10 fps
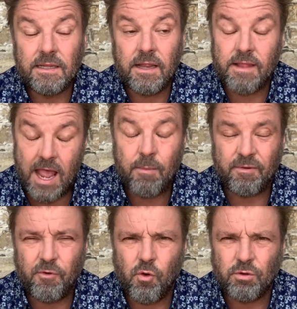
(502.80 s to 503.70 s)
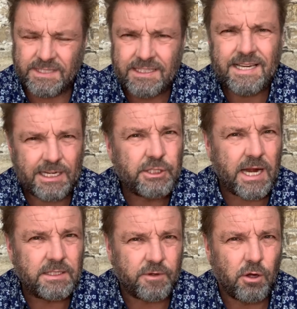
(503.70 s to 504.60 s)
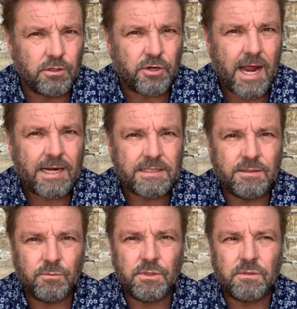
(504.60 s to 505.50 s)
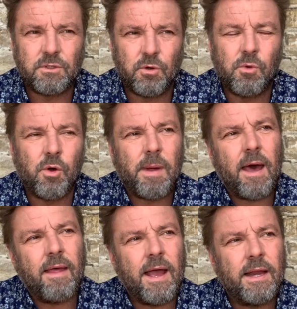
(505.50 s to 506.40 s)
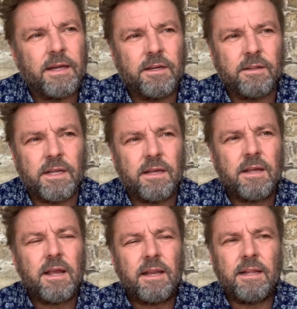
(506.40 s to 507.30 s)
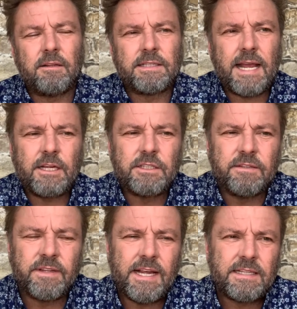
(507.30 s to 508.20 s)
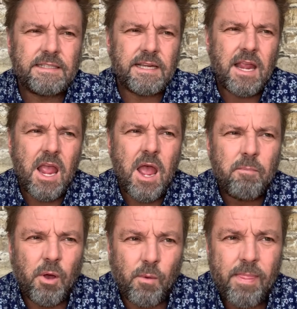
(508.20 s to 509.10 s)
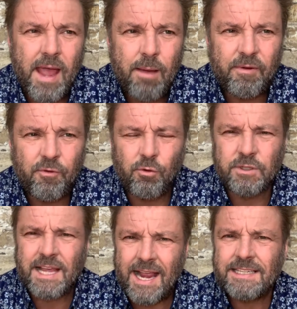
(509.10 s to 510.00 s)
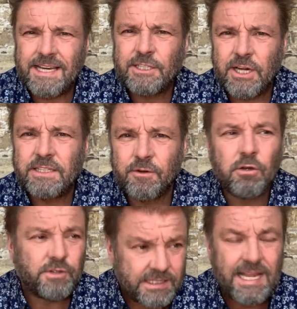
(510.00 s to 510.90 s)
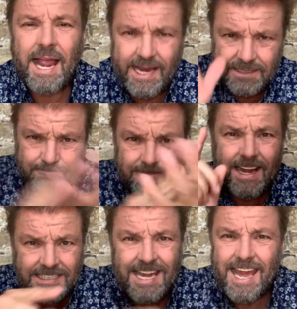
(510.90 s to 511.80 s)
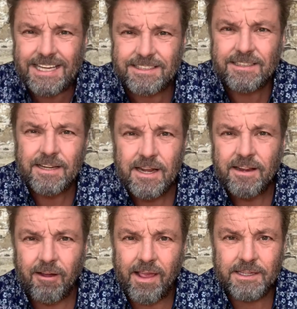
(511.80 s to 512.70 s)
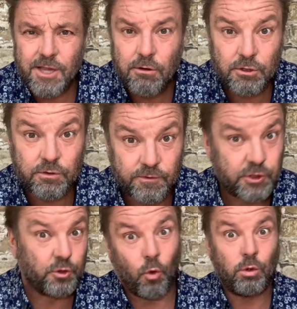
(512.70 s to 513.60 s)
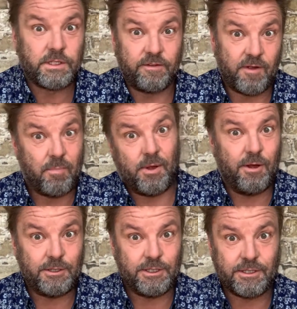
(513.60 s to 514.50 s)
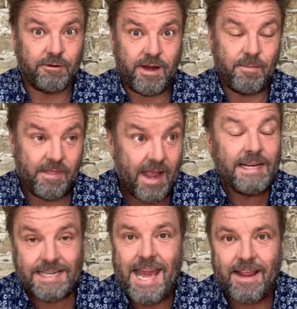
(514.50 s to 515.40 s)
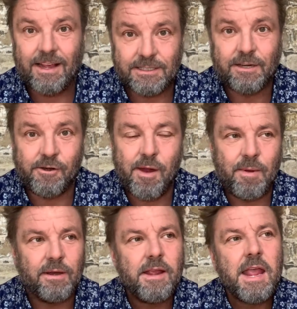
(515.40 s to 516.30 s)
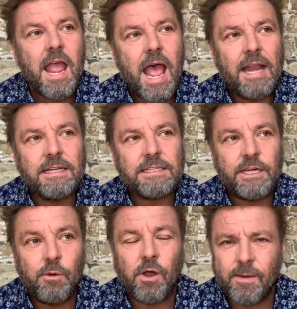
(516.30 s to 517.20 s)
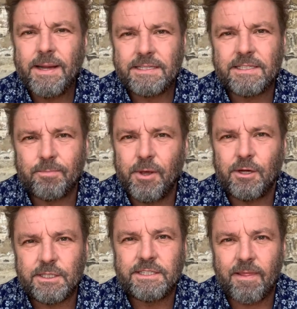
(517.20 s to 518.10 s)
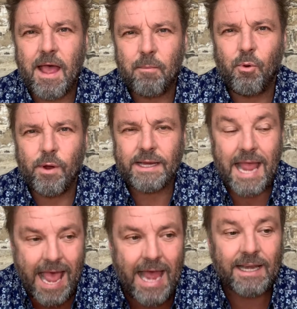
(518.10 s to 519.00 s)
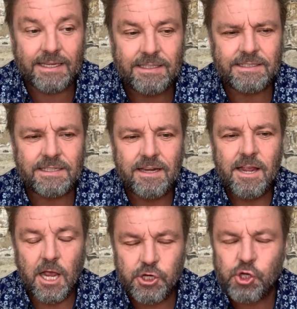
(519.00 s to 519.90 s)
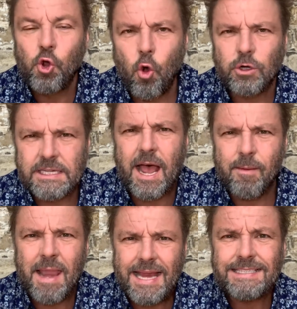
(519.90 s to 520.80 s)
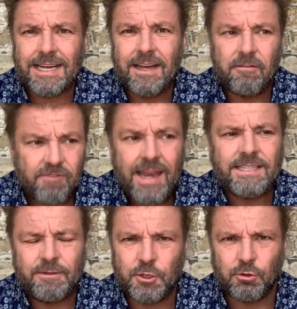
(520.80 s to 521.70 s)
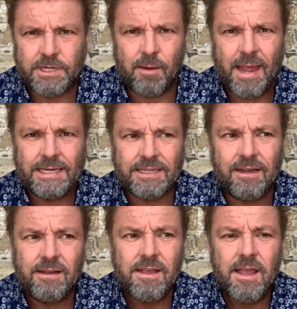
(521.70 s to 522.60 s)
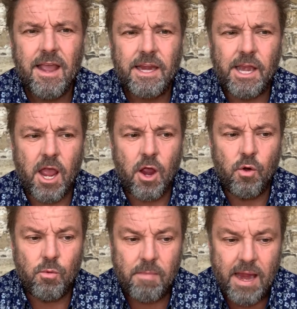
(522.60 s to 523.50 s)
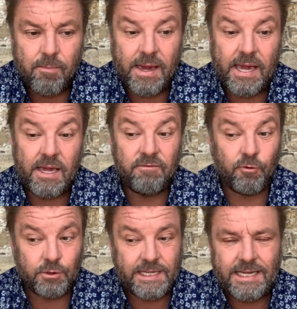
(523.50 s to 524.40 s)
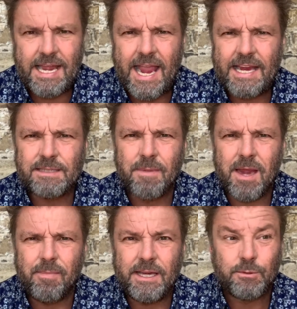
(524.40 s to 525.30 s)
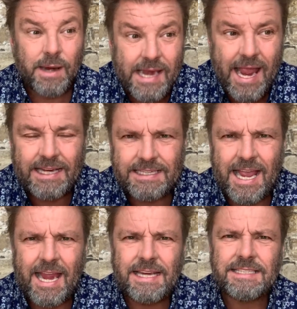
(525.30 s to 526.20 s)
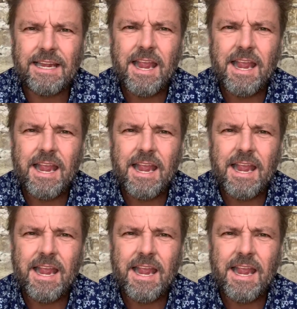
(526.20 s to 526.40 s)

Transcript: the hammer falls, it's an exchange of contracts, and we'll talk more about that in another little section of this. But when the hammer falls, that is an exchange of contracts. That is it, right? There's no sort of a purchase agreement. That is it. That's an agreement. And you are committed to the purchase at that point. And a short time later, a relatively short time later, you know, maybe 14 days, maybe 28 days,